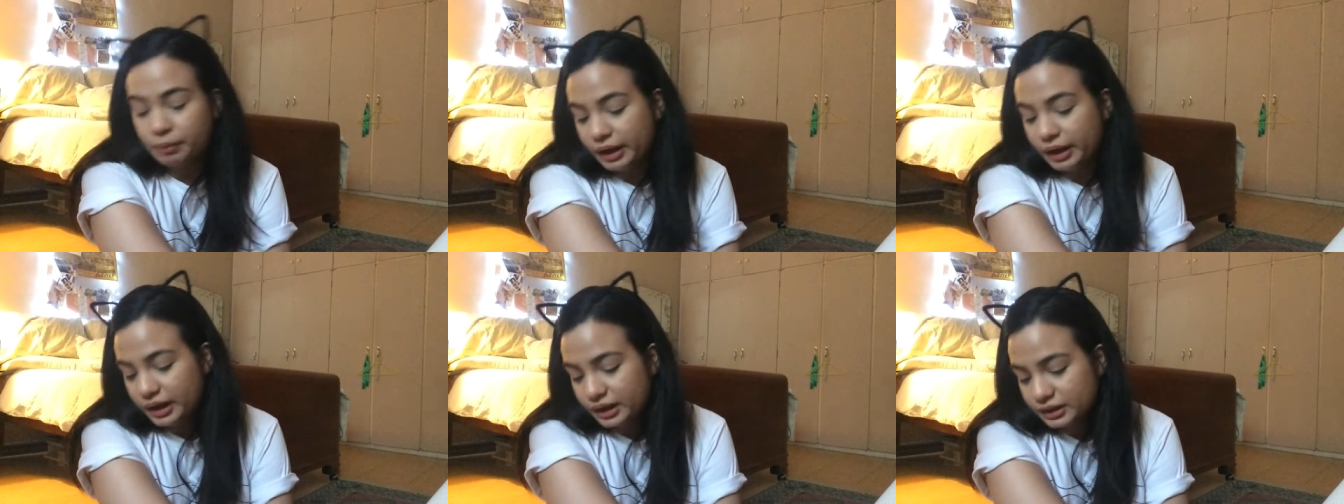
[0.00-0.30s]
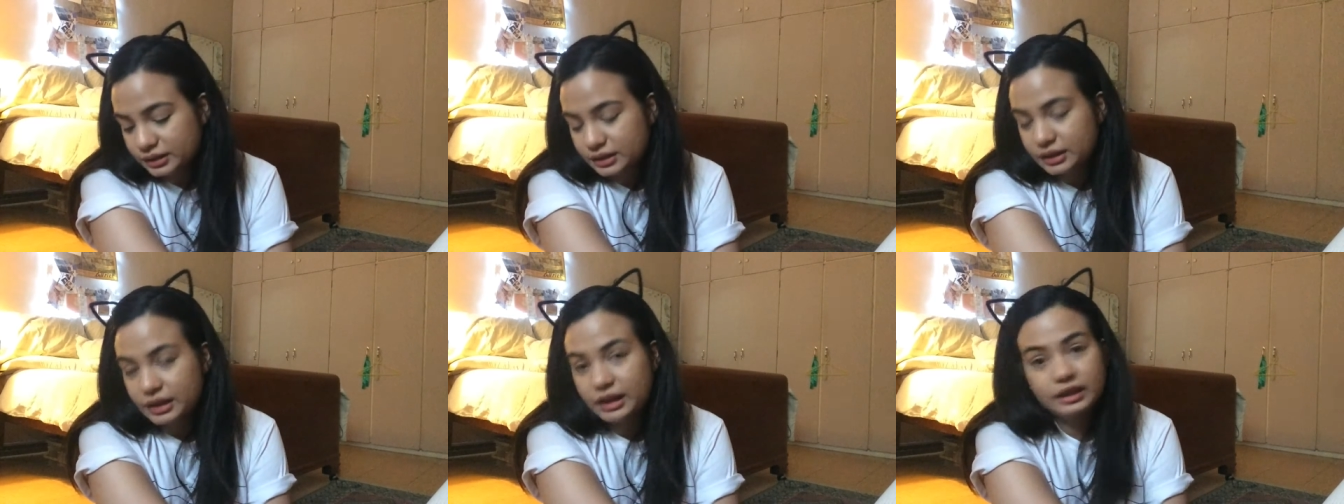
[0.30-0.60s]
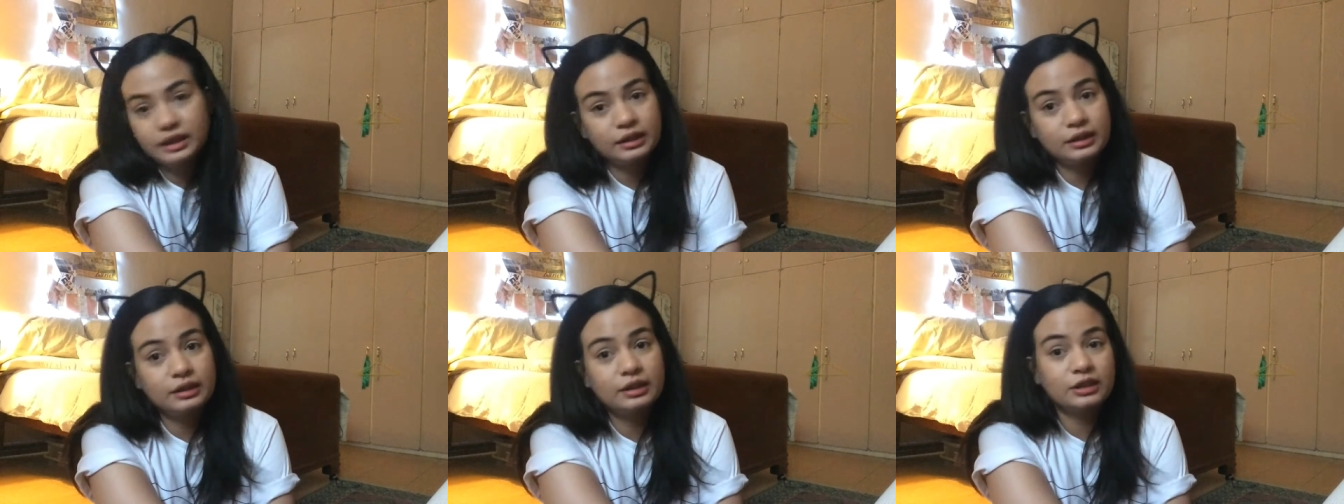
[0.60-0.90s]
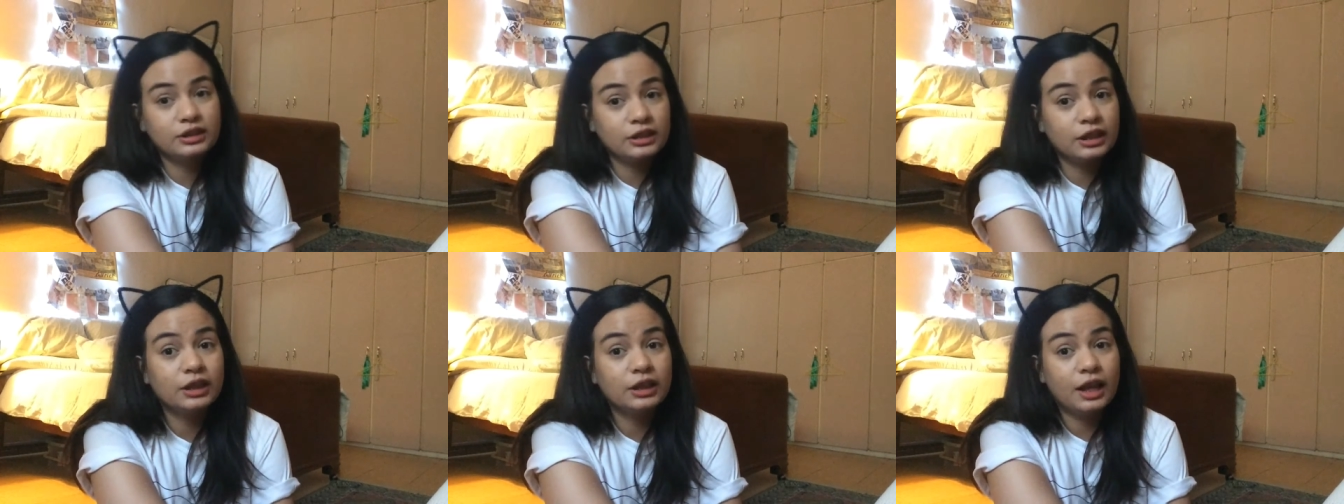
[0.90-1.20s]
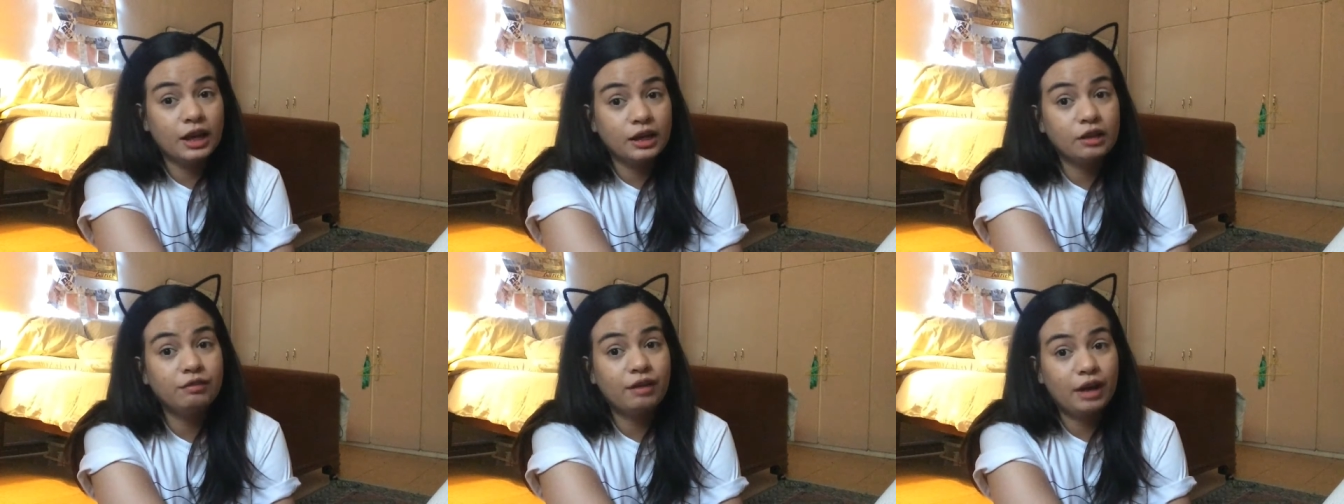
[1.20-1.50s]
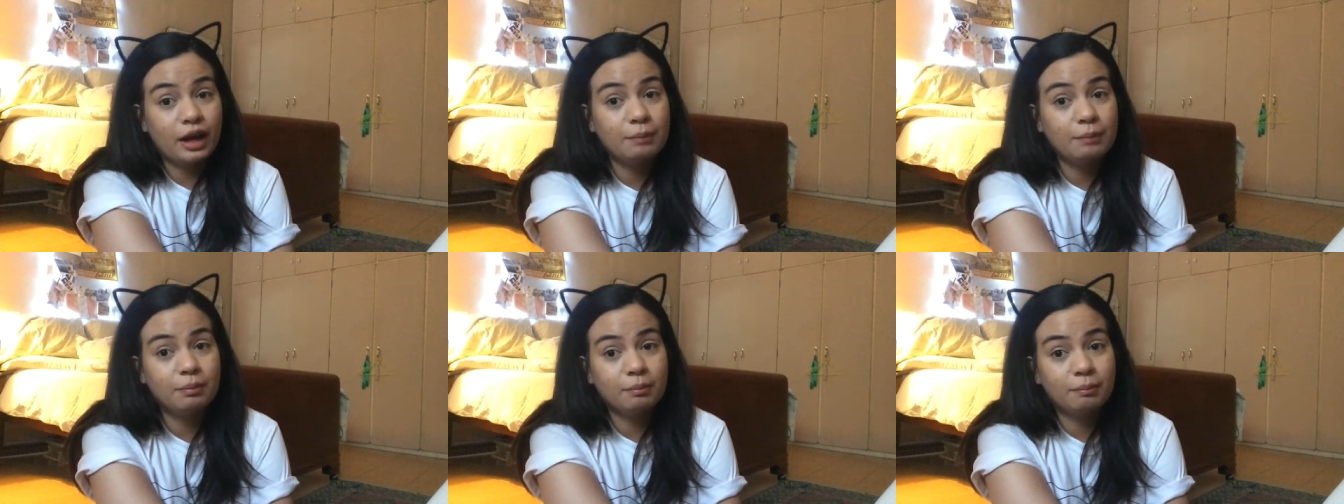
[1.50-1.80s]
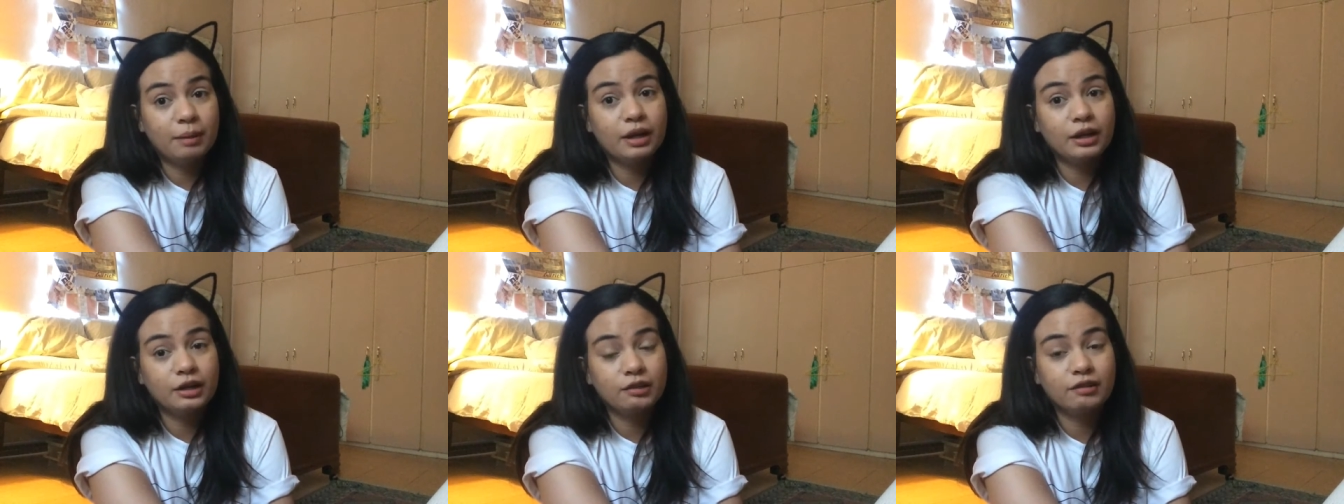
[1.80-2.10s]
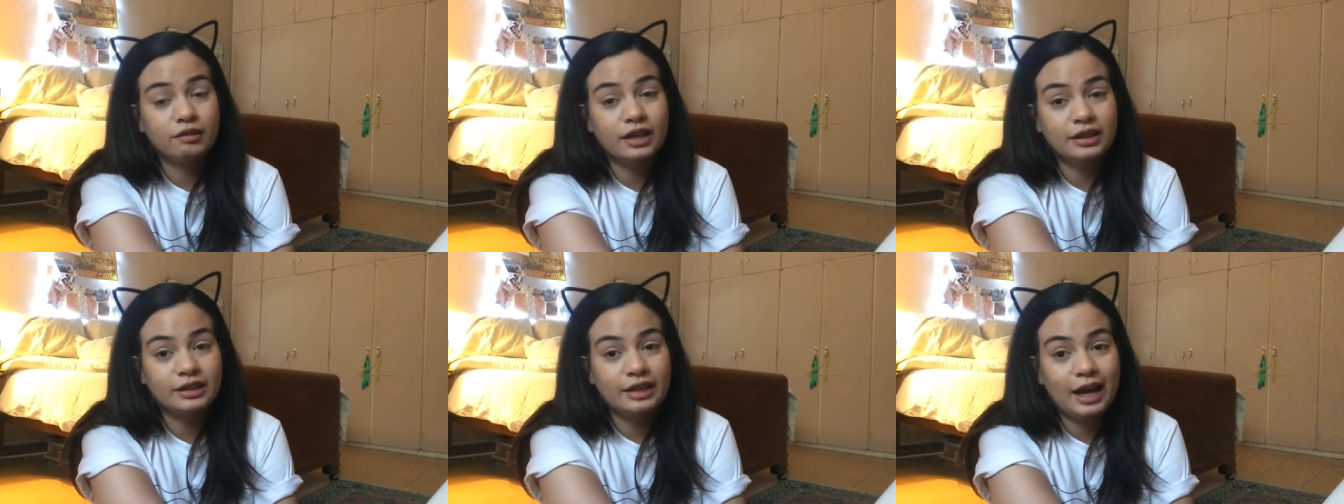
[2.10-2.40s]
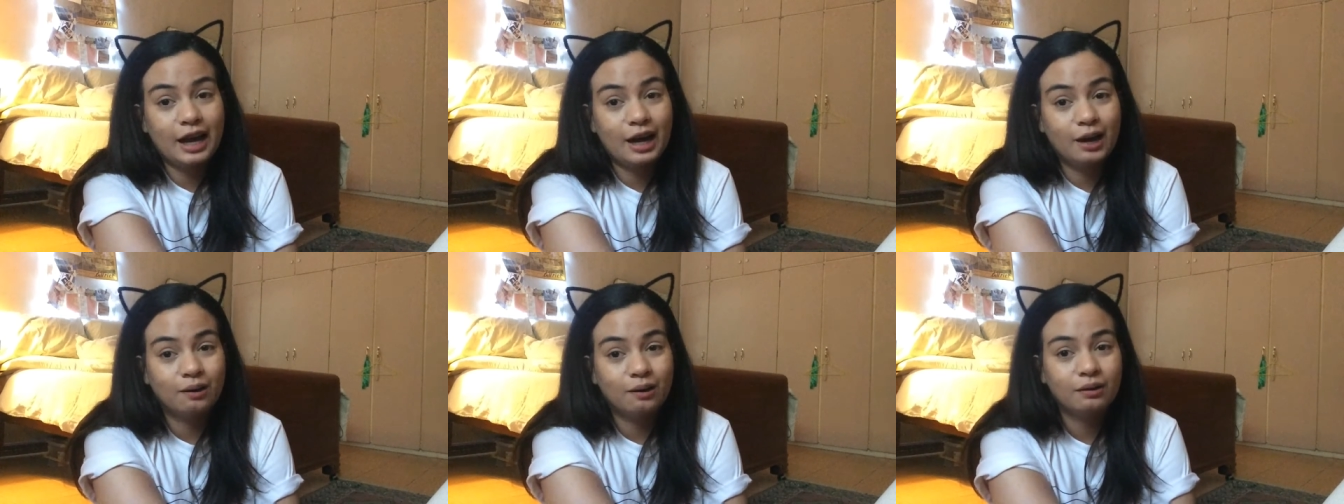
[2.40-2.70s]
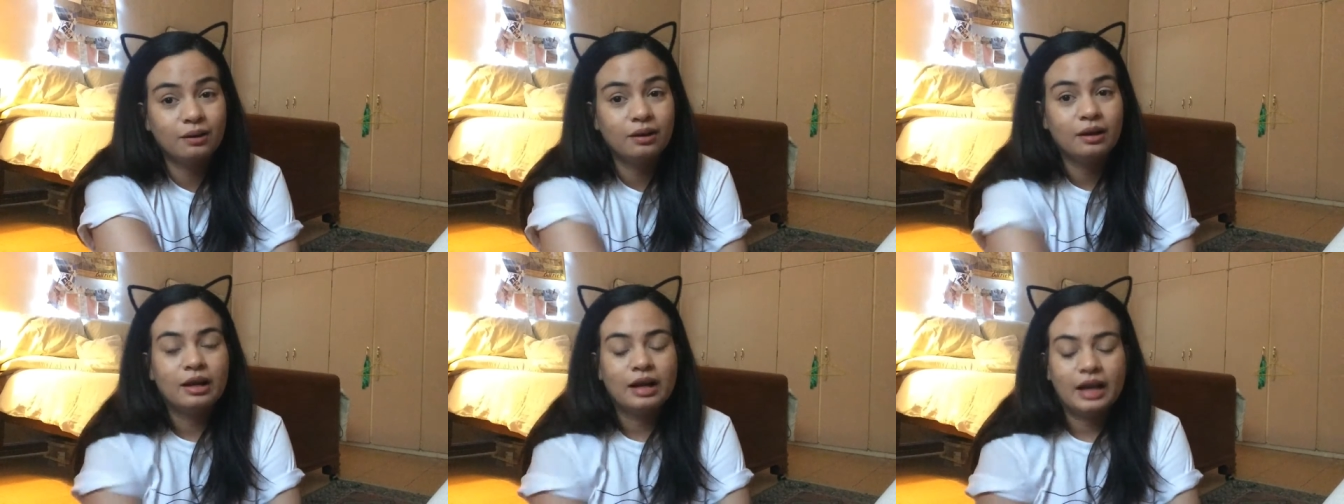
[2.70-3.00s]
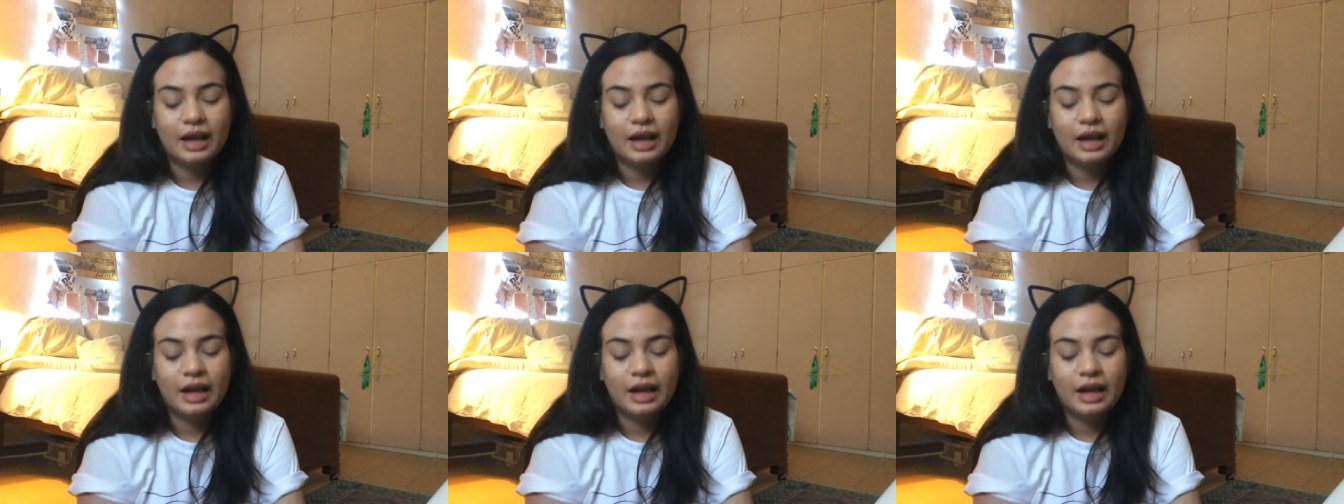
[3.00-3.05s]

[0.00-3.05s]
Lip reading: but there's a lot of hype about it right now,